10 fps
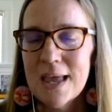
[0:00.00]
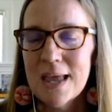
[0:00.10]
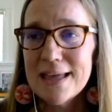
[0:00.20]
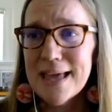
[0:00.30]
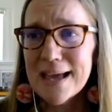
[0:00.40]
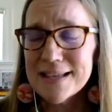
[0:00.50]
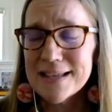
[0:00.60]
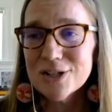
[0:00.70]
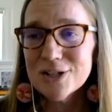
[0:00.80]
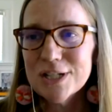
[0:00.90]
And that
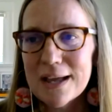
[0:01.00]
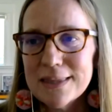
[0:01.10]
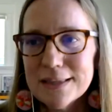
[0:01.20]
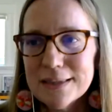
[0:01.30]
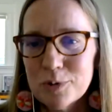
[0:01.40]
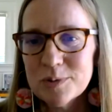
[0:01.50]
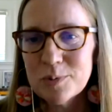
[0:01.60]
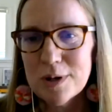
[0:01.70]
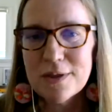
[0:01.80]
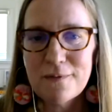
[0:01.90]
actually, I think, was
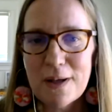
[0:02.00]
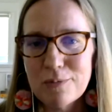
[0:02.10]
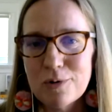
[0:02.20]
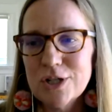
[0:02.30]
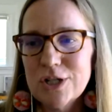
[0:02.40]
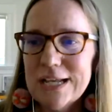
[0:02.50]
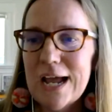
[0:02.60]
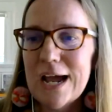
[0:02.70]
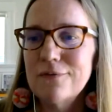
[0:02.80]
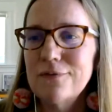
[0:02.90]
one of the follow-up questions I
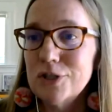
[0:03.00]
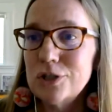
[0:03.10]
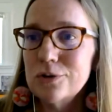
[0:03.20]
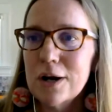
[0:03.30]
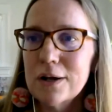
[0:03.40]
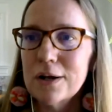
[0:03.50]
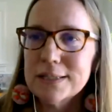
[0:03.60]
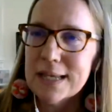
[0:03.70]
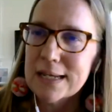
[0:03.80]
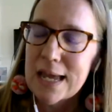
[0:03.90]
had for you too, Carl, is
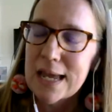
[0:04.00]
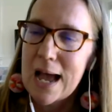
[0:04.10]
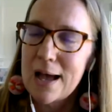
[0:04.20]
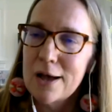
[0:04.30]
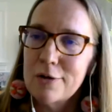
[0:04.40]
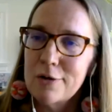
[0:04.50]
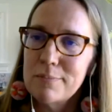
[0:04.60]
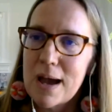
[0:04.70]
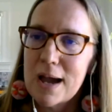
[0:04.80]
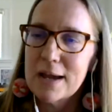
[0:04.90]
like,
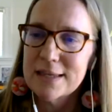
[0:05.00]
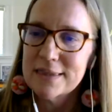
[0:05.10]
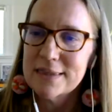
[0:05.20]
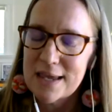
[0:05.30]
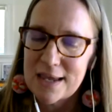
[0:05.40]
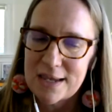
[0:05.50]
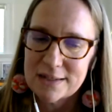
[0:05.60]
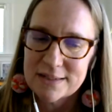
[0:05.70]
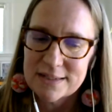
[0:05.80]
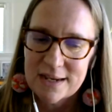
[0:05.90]
I think
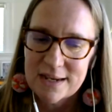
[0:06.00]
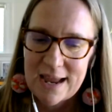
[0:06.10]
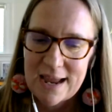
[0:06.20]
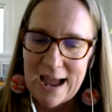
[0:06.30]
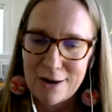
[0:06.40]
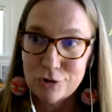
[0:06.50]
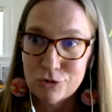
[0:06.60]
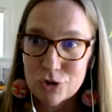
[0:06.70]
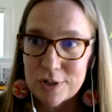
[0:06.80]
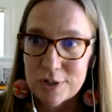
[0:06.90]
that how you
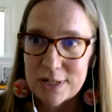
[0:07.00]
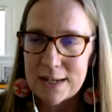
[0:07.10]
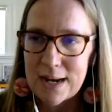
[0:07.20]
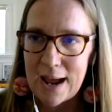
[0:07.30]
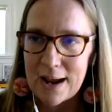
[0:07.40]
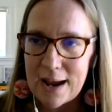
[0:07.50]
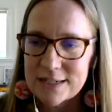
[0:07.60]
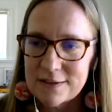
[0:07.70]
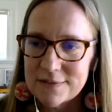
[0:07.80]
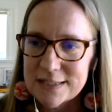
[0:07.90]
treat
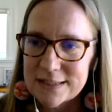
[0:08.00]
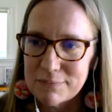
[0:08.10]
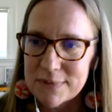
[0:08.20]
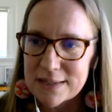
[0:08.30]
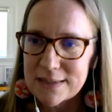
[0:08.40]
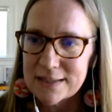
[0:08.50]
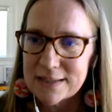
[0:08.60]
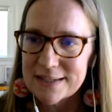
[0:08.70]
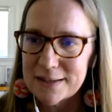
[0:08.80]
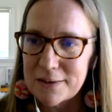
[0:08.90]
inactives is something that's